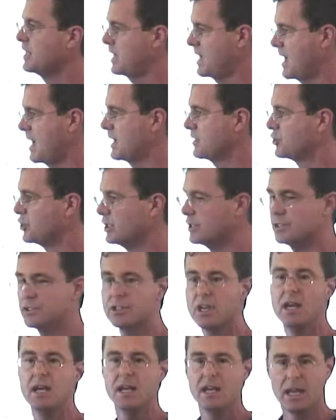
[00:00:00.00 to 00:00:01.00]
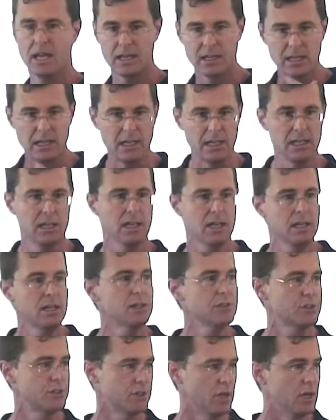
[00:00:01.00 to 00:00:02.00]
the ashes, and he and
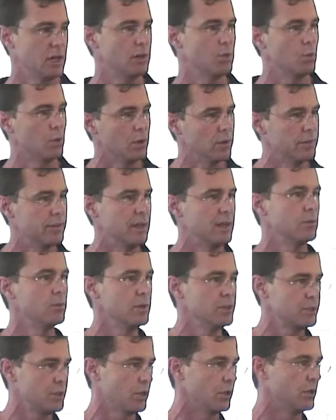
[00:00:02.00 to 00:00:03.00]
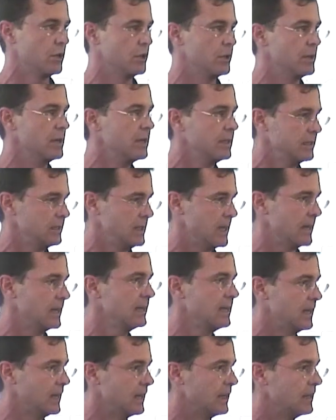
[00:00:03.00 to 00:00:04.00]
his son will then return yet
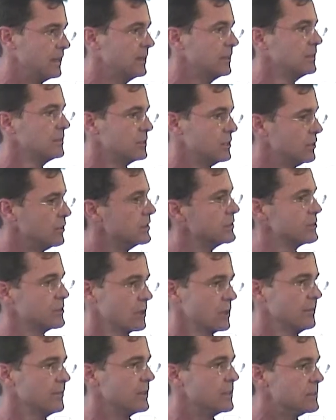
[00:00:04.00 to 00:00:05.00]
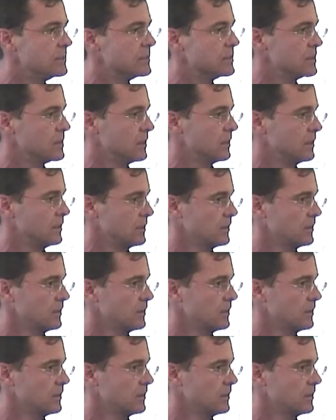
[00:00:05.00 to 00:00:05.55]
again to the servants.